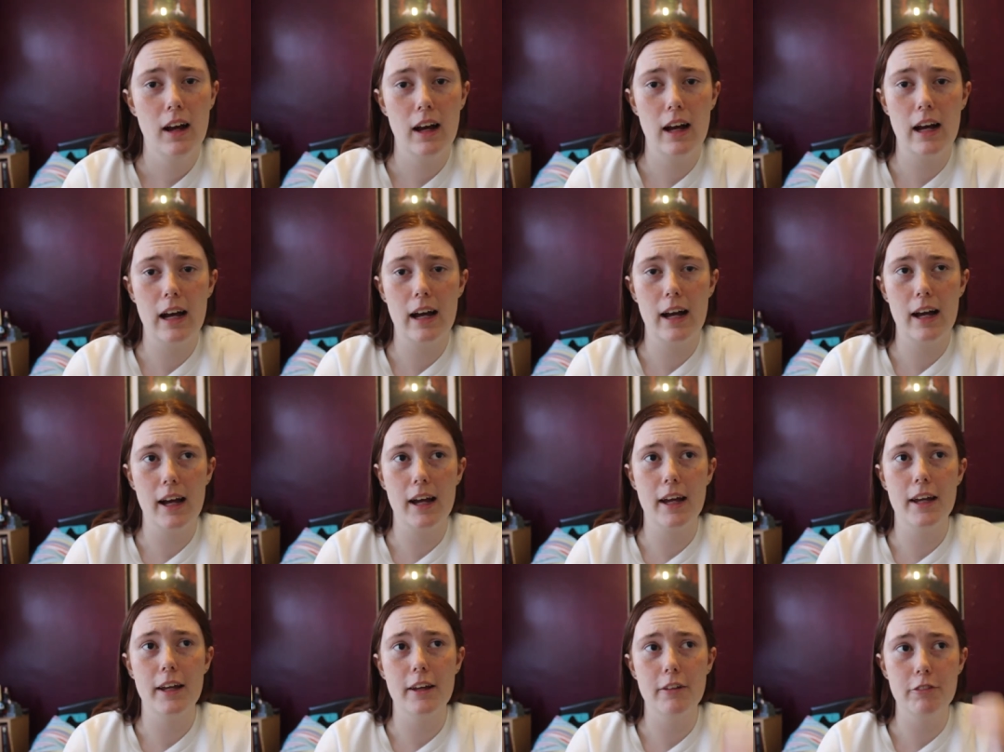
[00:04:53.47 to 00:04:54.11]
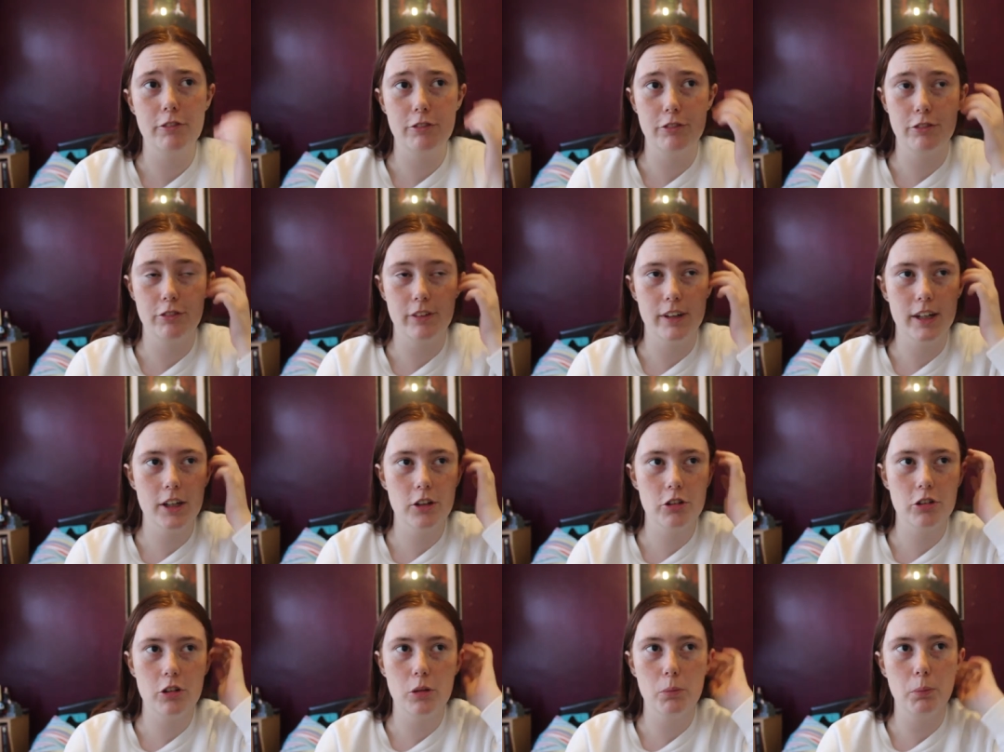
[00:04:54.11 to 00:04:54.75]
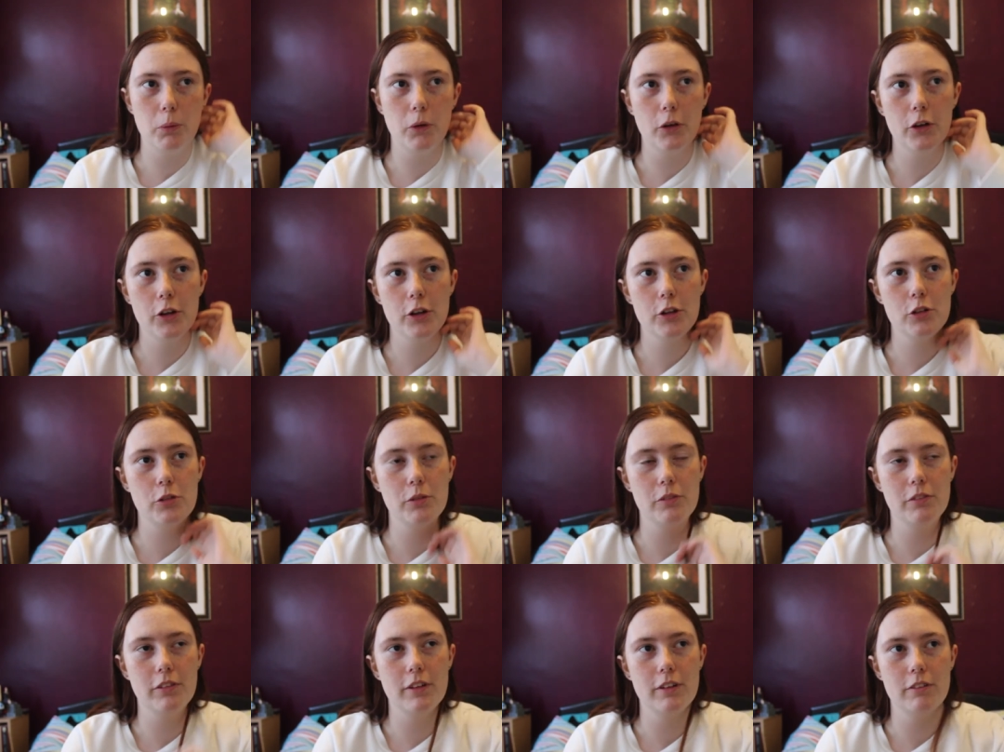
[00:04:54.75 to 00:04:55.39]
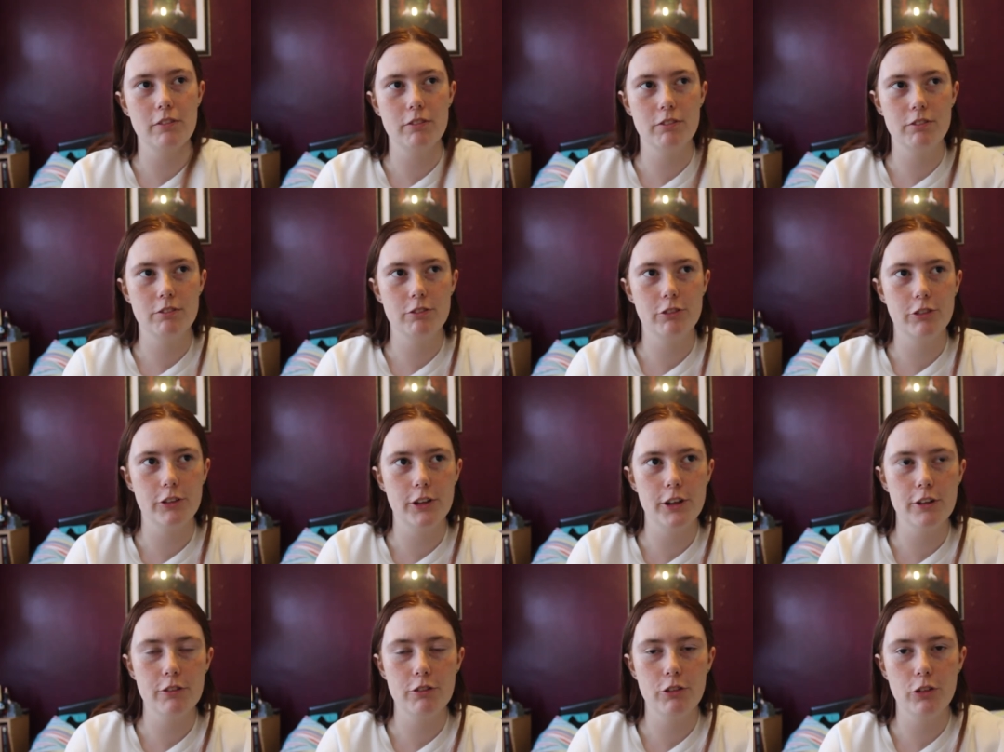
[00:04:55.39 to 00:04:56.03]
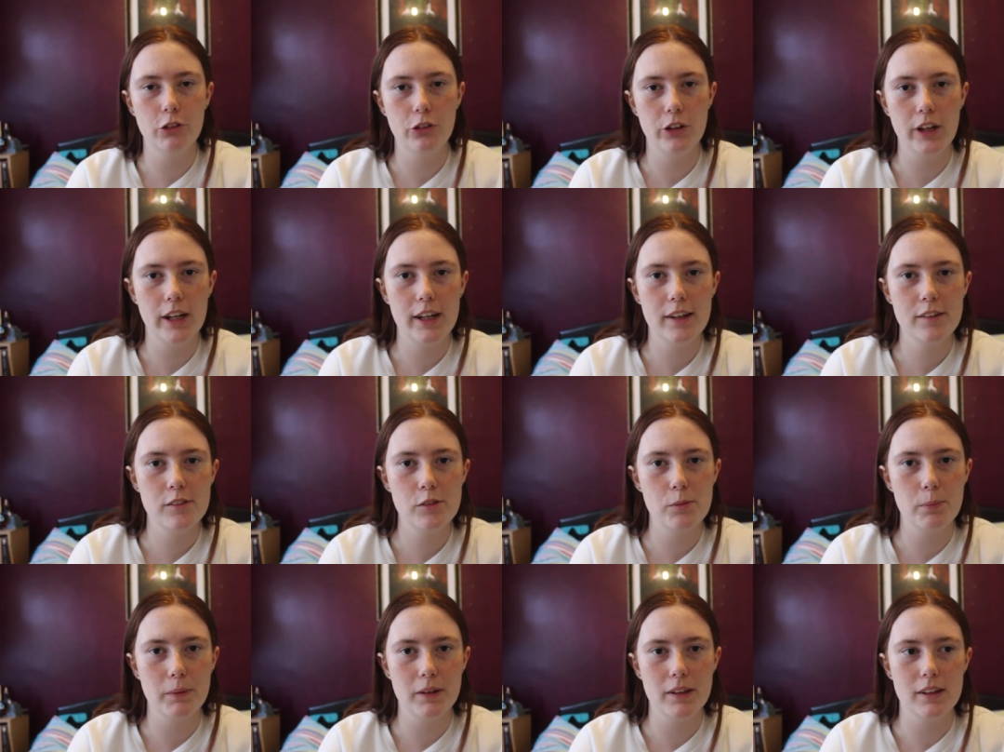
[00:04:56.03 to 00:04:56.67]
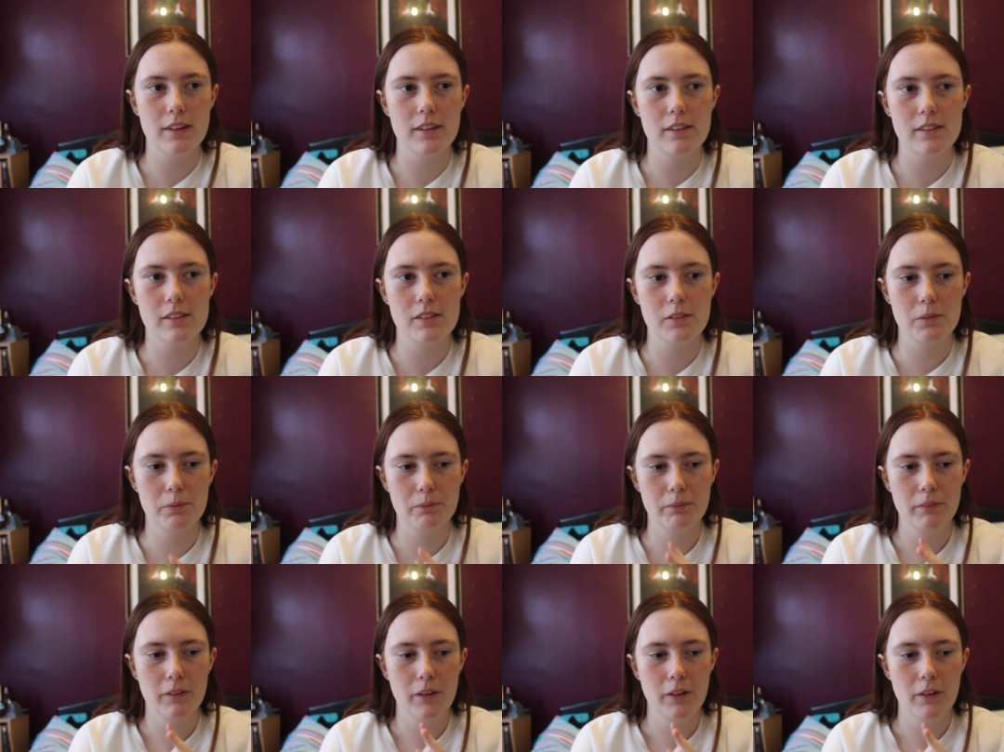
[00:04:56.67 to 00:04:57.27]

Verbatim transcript: I finished The Boys within three or four days because